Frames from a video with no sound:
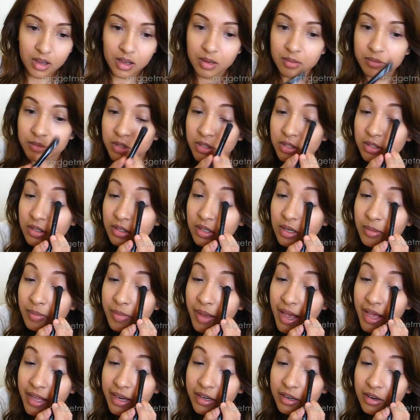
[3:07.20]
I'm just going to
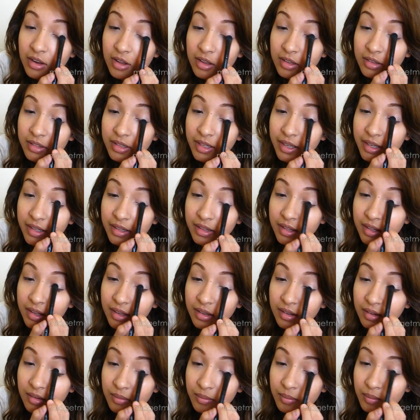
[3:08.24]
pat it on
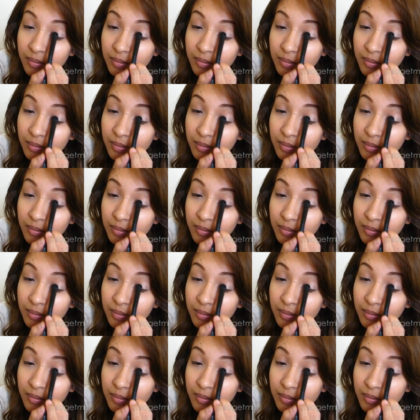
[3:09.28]
lightly.